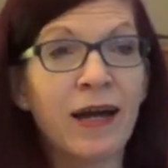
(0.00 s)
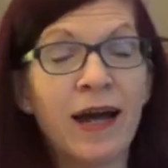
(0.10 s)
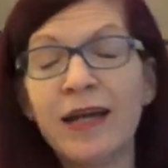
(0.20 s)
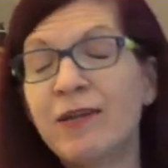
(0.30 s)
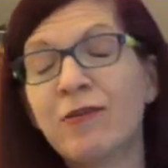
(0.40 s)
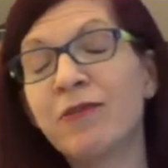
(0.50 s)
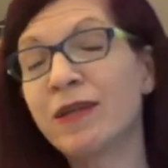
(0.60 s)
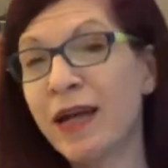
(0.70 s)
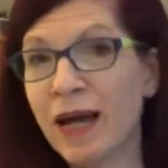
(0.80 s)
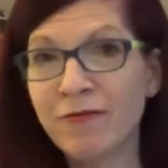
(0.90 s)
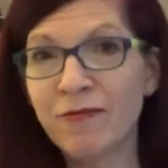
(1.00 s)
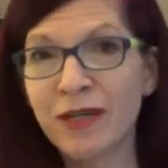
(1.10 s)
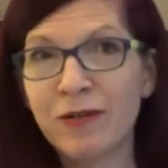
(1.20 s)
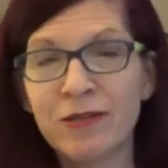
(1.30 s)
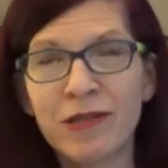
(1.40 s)
I know that I have a
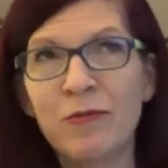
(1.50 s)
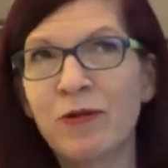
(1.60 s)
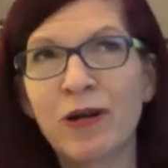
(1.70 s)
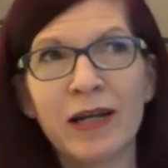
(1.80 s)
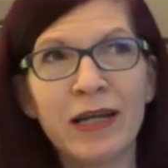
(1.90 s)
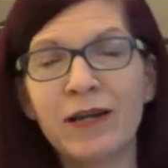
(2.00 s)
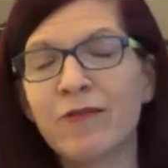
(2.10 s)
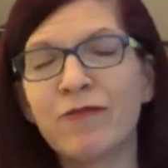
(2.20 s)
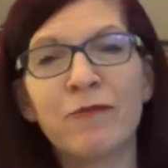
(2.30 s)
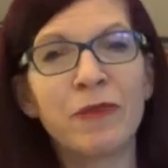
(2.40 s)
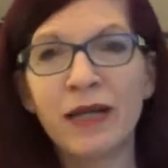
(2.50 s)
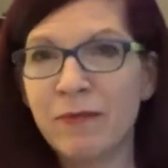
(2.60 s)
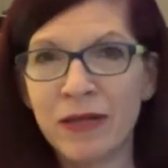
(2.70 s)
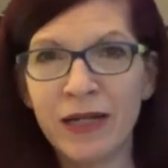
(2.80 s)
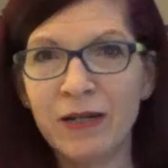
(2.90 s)
video somewhere on here from many,
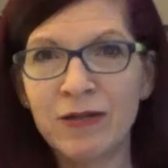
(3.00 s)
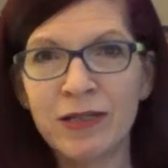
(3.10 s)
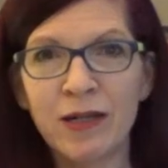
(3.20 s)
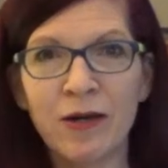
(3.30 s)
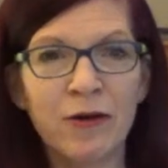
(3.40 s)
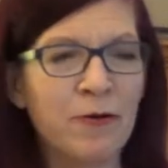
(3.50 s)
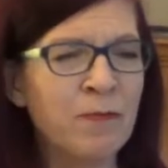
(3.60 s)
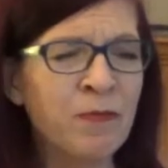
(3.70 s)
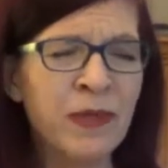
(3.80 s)
many years ago,